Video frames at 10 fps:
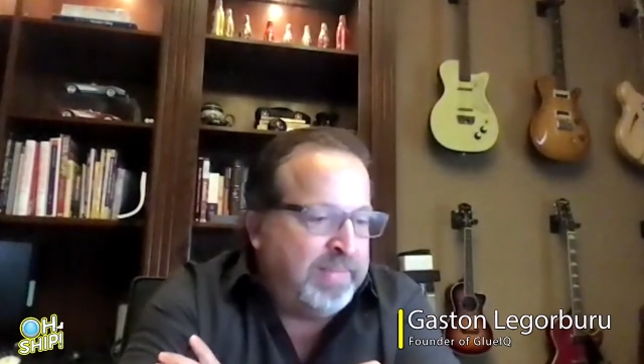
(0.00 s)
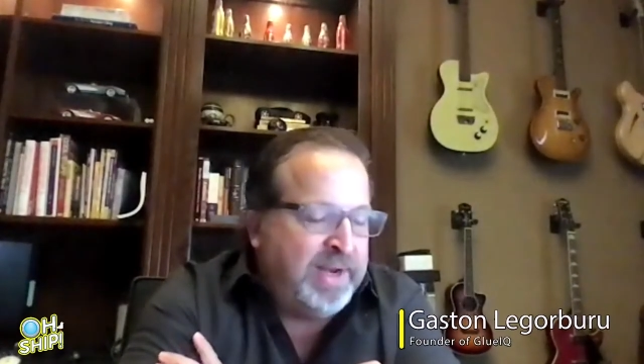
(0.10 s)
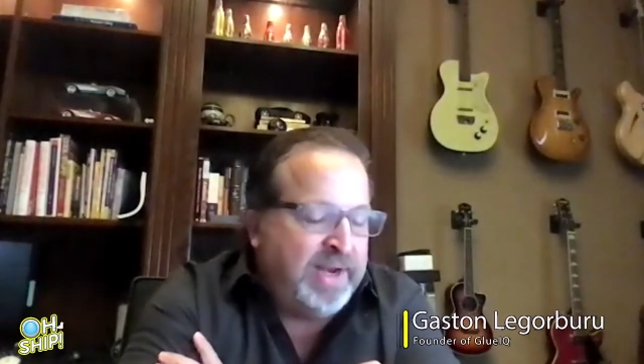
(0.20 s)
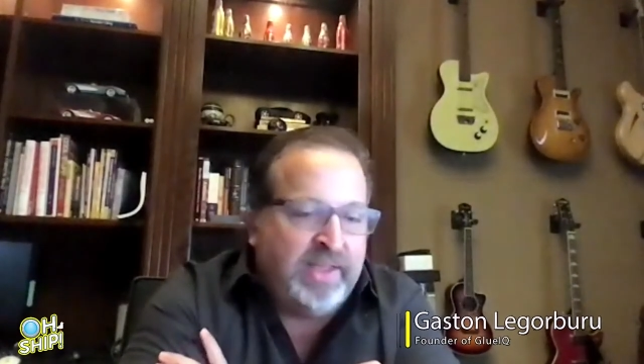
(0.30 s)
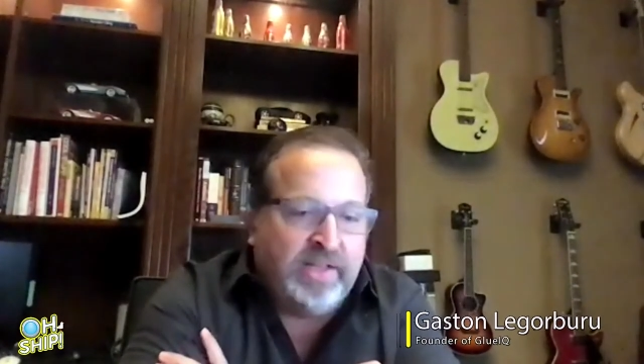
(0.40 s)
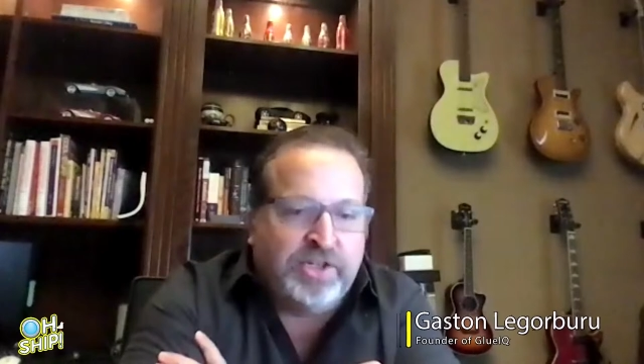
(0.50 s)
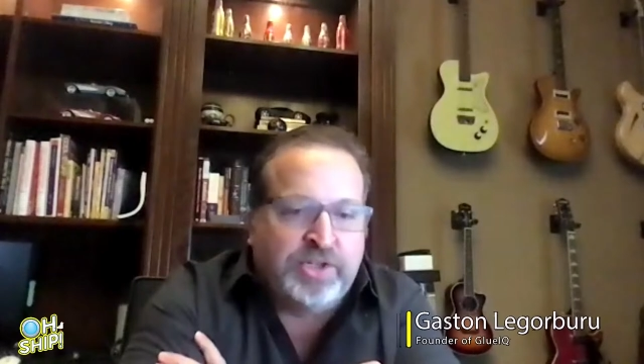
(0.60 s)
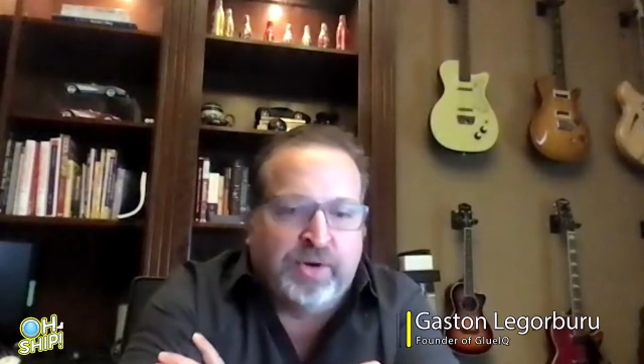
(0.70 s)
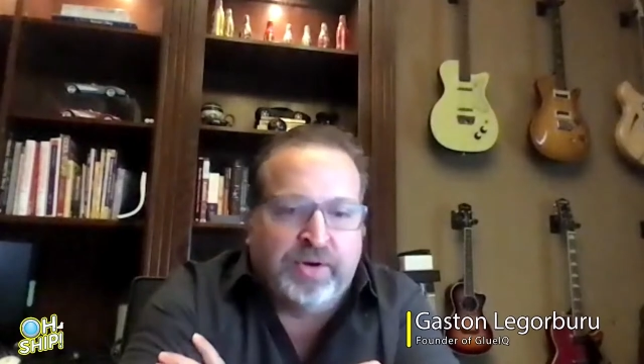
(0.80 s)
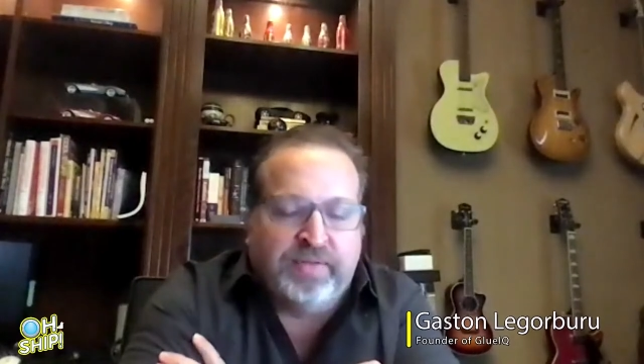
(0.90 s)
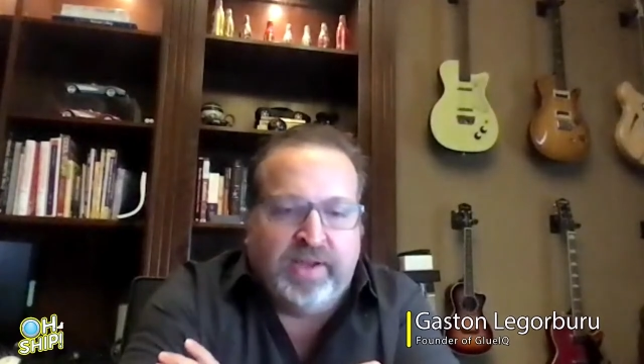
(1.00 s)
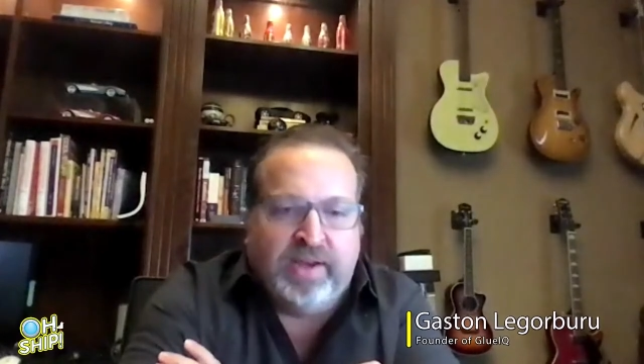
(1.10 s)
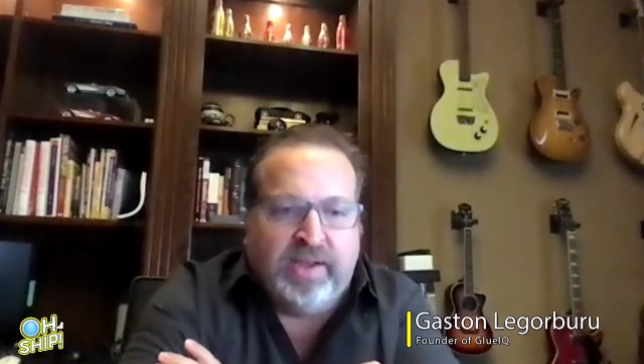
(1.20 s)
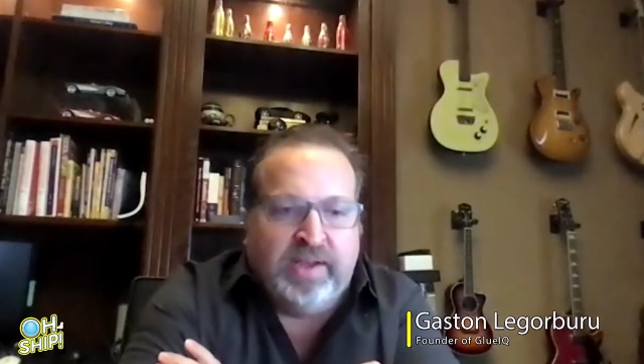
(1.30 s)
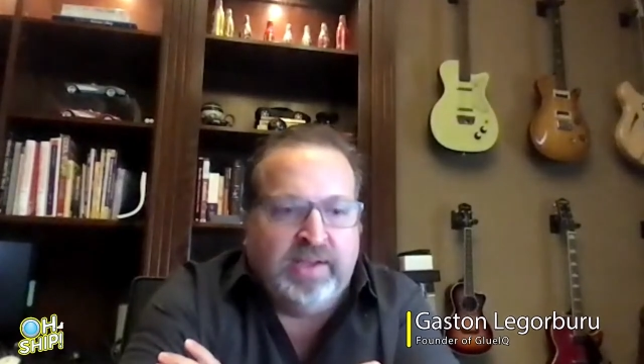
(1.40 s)
I mean, I think the short of
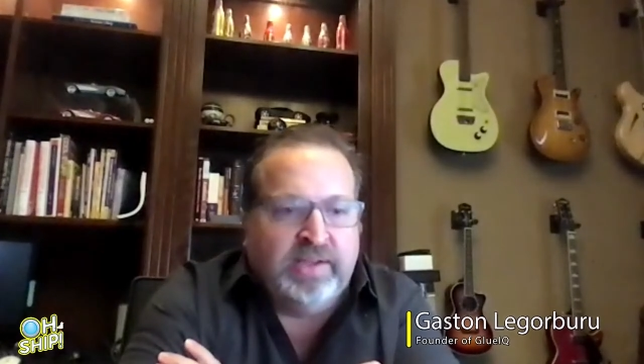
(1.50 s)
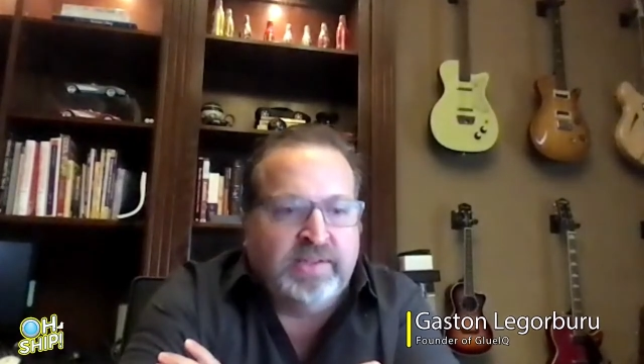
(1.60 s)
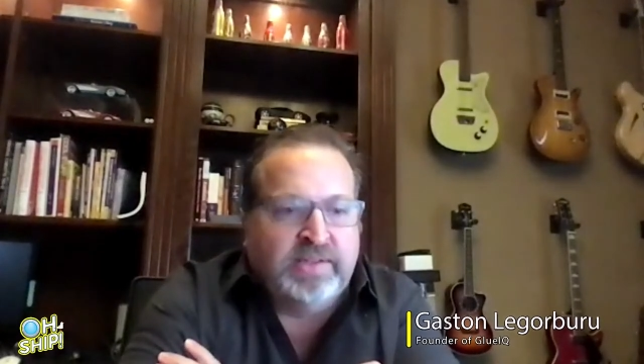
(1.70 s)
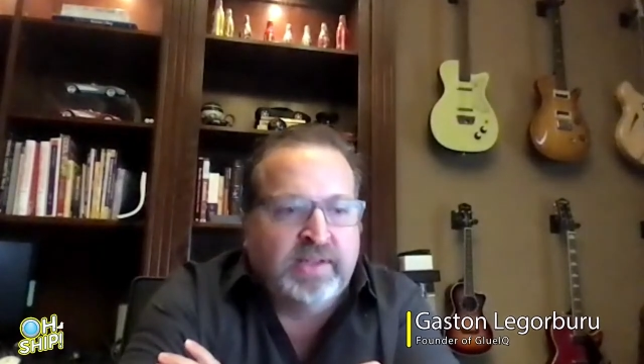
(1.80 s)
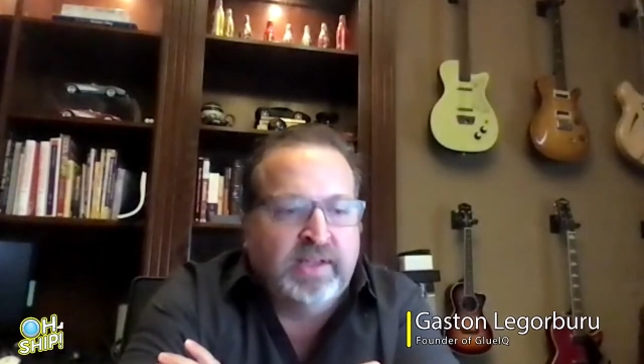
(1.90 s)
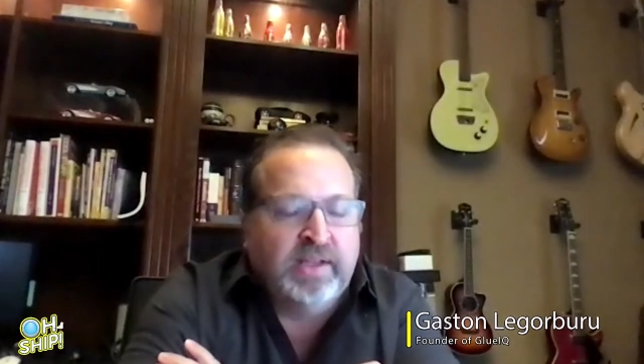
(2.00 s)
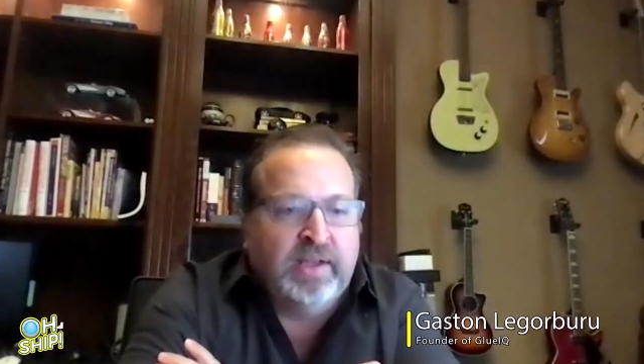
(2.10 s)
it is,